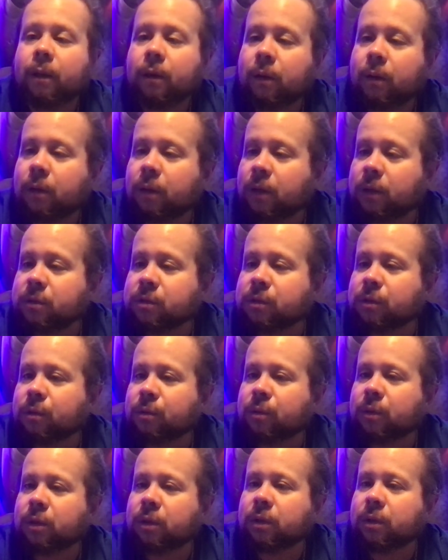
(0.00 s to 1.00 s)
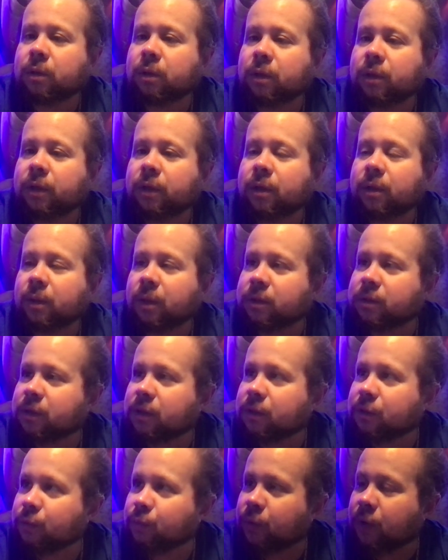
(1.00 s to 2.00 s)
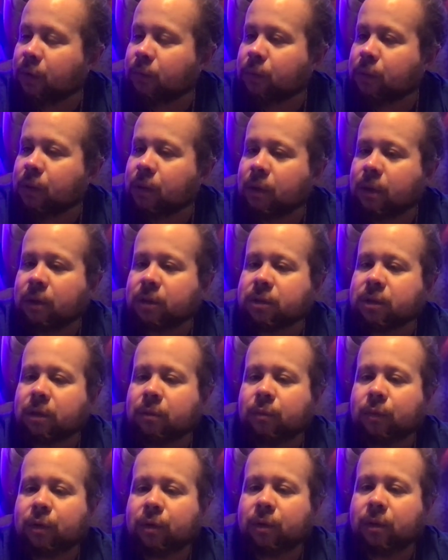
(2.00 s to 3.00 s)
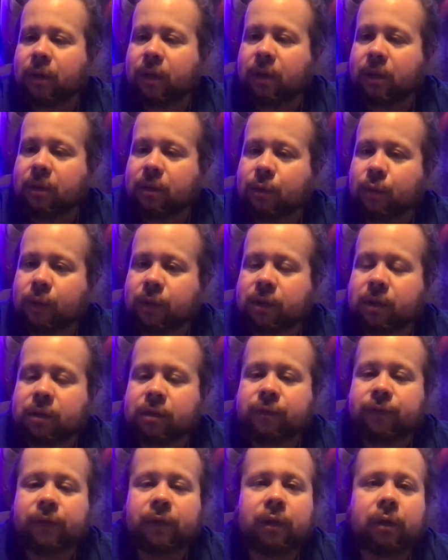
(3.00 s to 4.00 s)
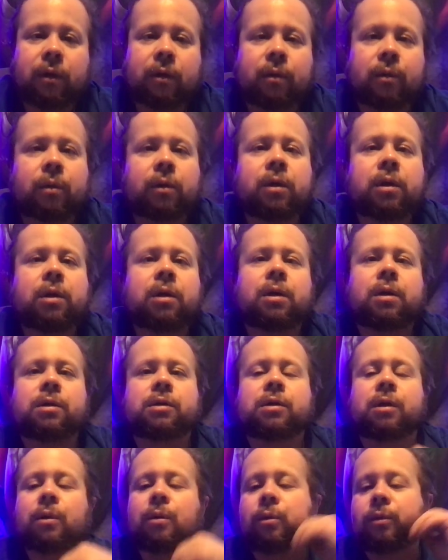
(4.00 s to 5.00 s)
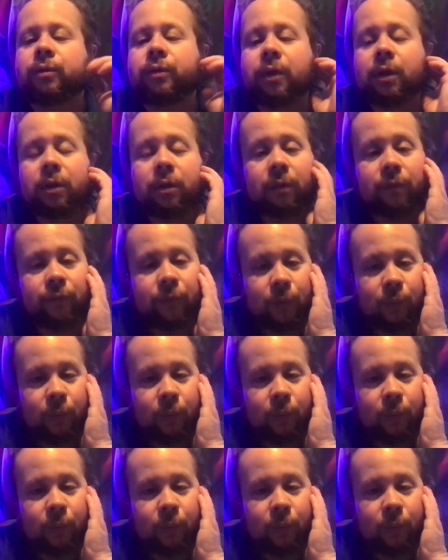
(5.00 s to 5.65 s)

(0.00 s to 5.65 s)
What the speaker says: All right, so again, I tend to ramble on, so I'm going to go ahead and quit this video. So thank you for